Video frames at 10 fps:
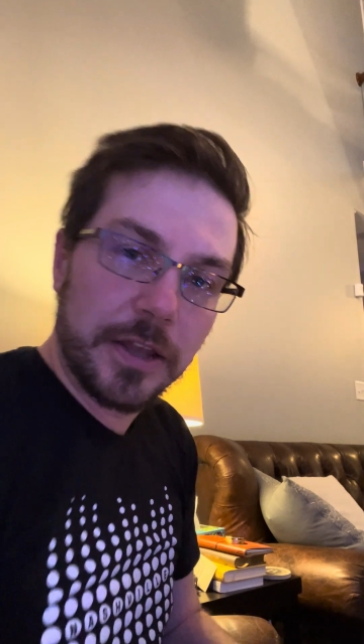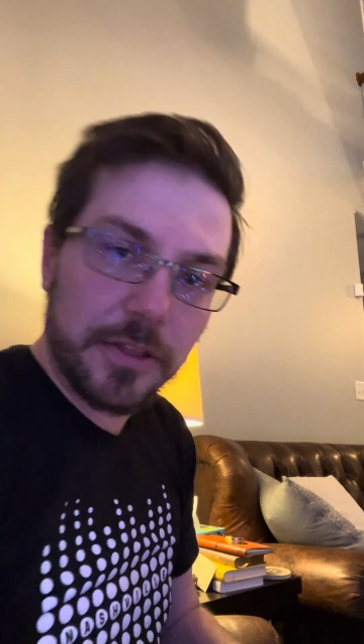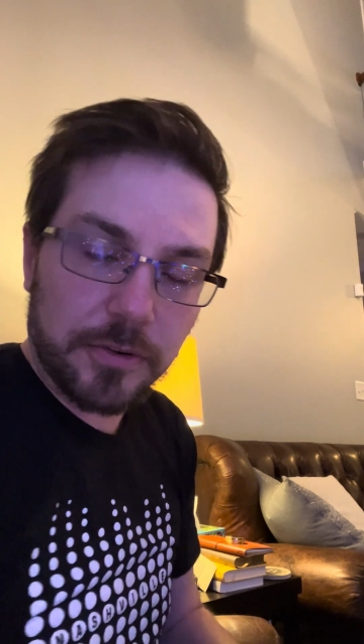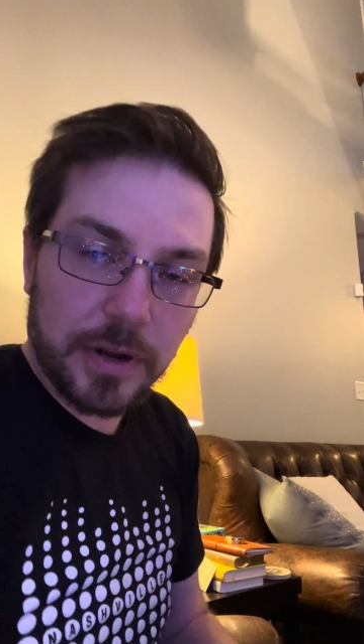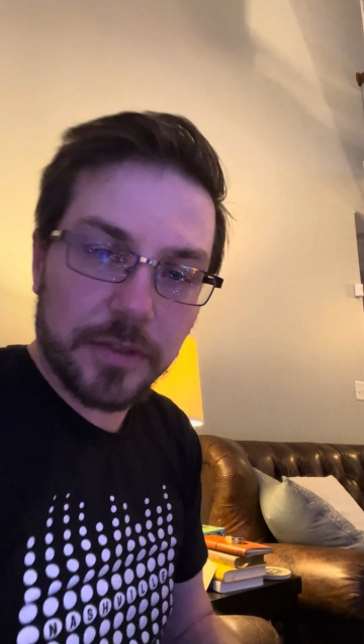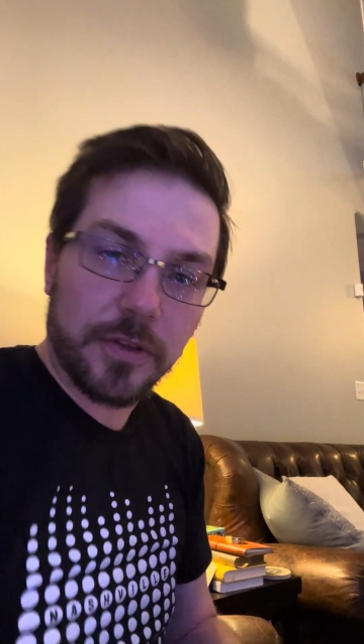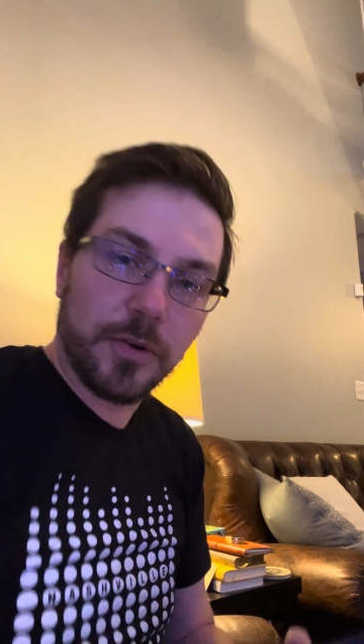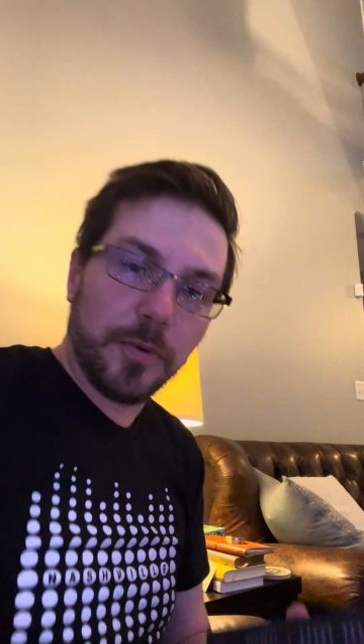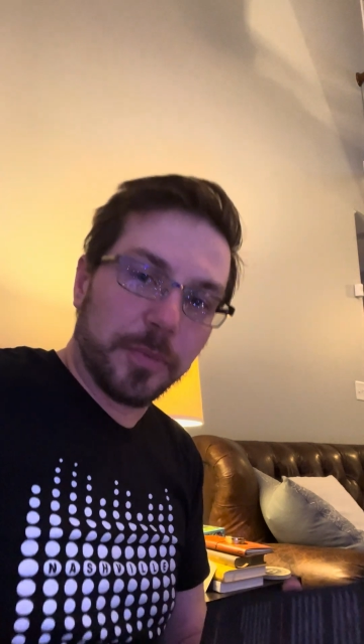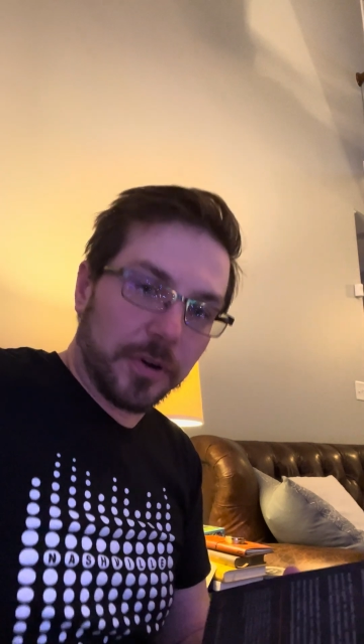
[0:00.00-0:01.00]
throughout the
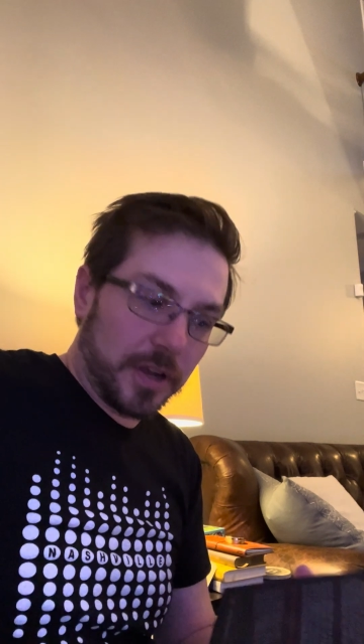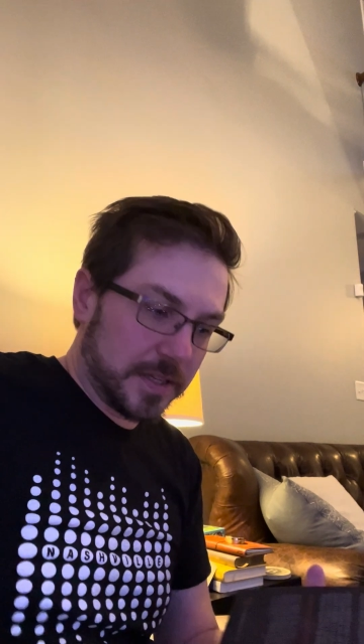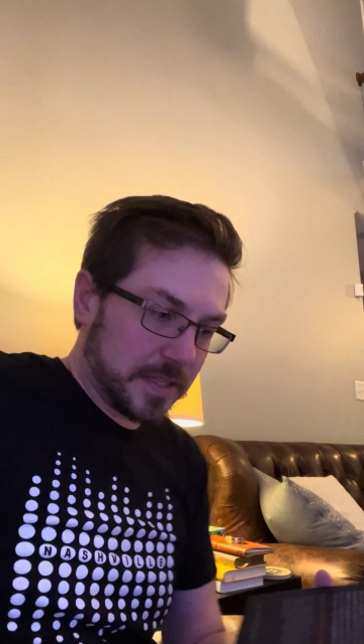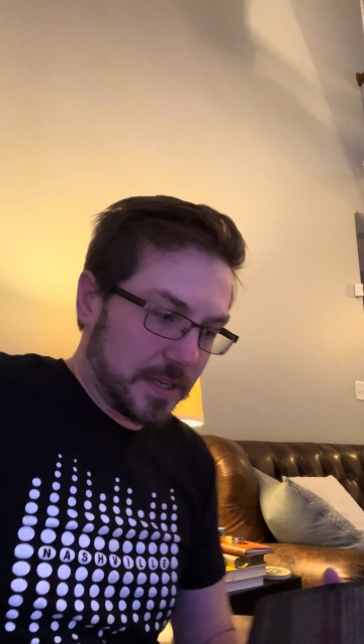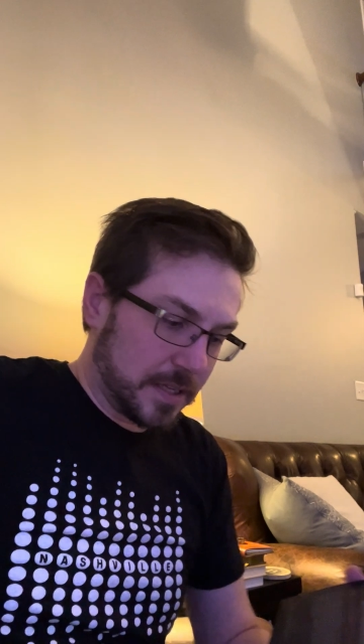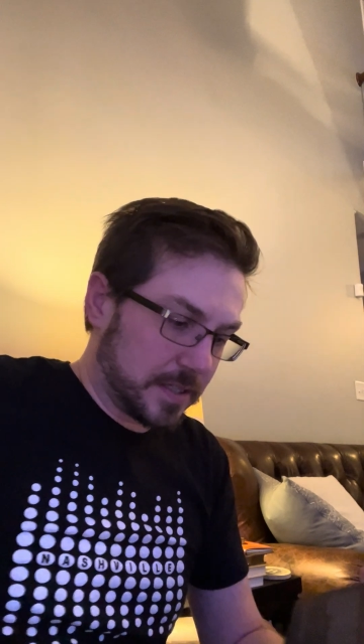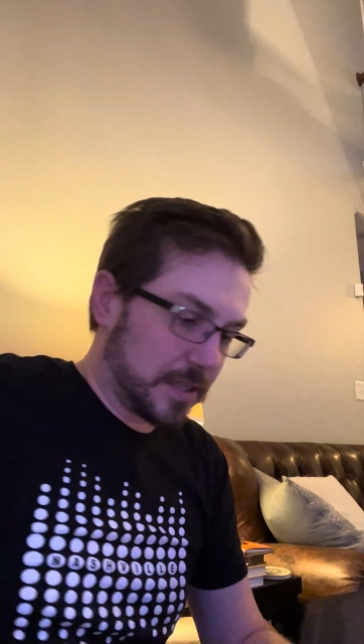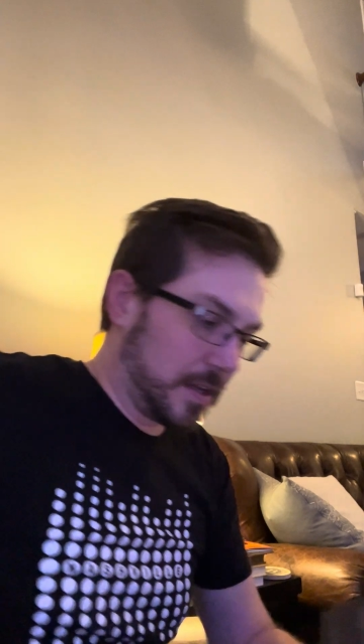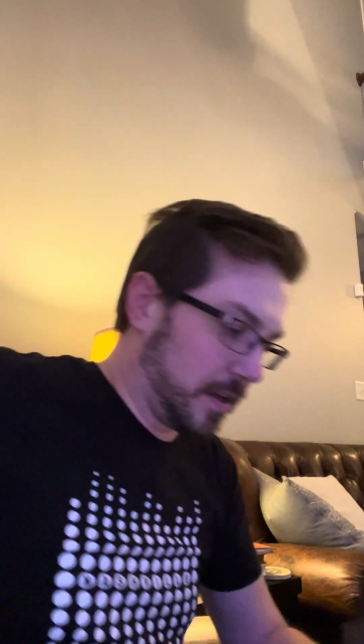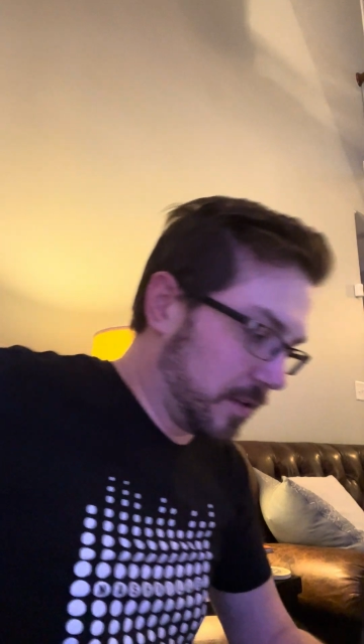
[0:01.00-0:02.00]
whole process
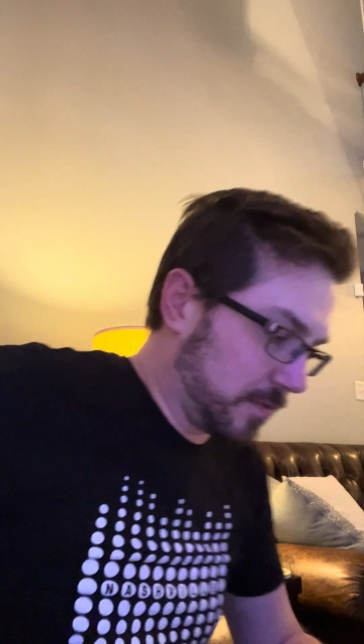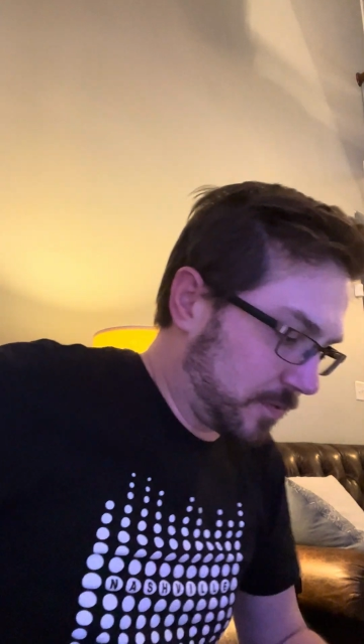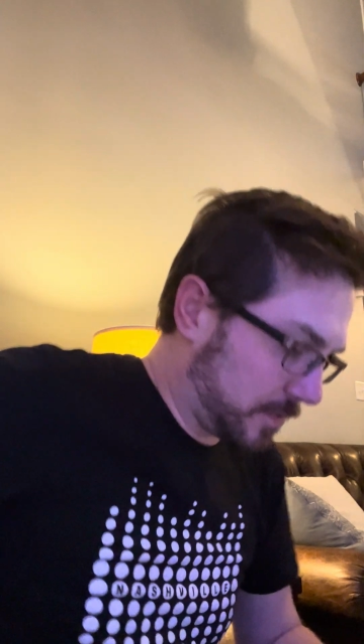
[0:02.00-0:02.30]
of